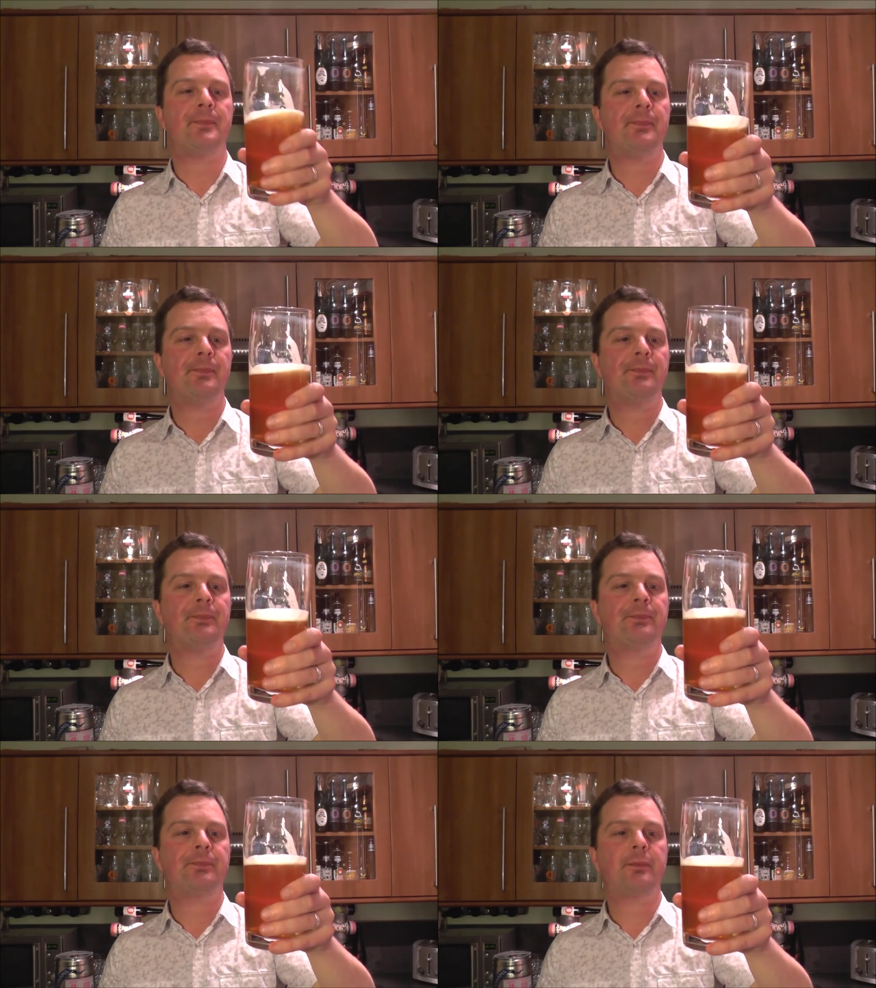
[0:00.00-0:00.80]

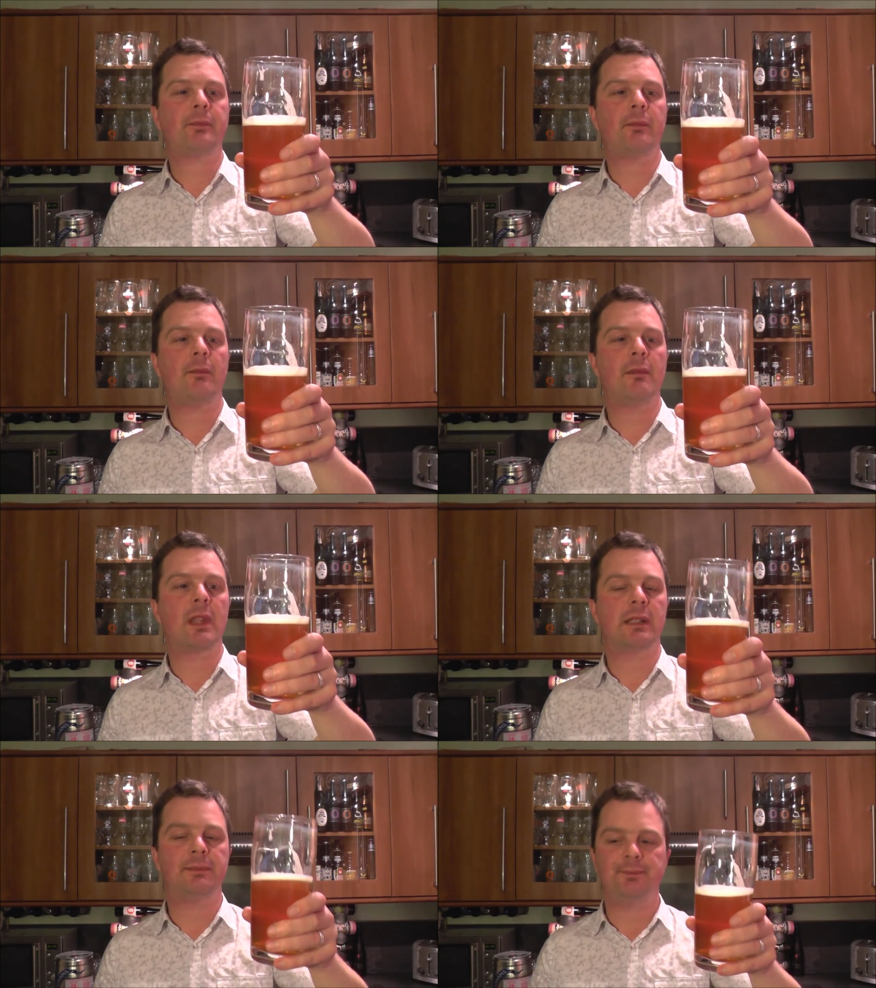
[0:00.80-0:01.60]

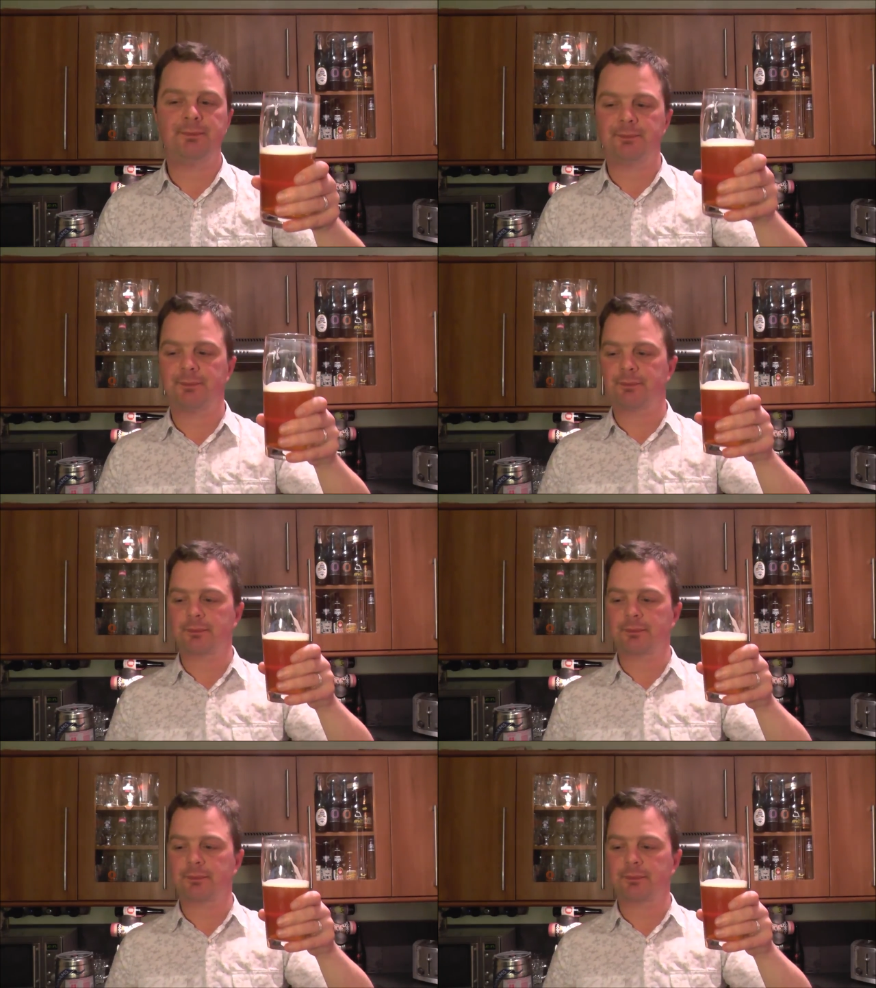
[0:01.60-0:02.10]
(silence)